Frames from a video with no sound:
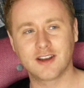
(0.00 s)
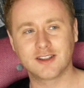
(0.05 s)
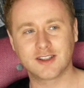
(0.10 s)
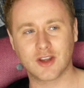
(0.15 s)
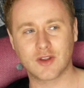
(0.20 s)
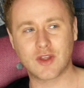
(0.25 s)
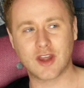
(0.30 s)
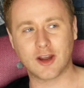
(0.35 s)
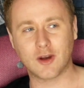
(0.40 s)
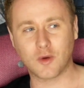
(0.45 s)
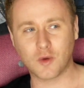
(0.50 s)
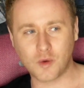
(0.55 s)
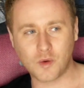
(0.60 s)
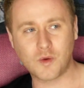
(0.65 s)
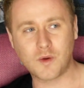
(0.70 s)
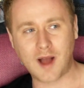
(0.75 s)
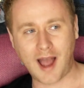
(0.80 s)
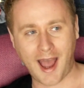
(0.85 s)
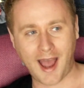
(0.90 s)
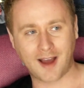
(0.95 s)
So they
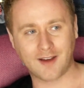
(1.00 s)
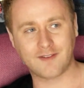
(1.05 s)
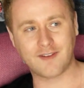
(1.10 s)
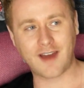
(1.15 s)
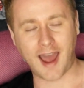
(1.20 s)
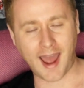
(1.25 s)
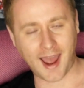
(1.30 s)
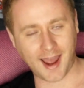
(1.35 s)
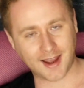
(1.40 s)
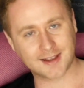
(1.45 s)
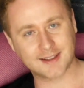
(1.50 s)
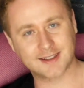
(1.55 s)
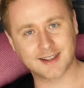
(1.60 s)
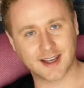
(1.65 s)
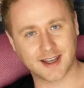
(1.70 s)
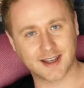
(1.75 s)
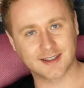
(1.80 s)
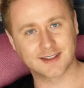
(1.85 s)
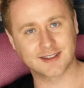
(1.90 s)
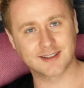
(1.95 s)
all have
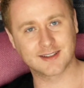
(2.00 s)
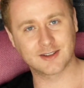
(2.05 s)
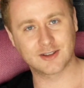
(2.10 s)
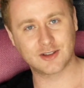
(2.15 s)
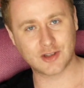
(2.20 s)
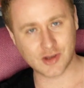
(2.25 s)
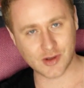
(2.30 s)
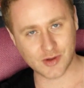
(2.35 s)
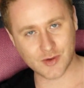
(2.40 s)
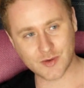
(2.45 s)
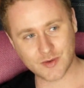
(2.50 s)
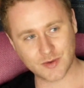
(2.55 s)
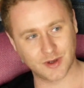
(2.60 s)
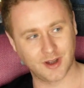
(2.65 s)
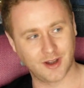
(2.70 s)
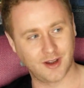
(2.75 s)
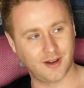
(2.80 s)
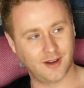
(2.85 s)
access to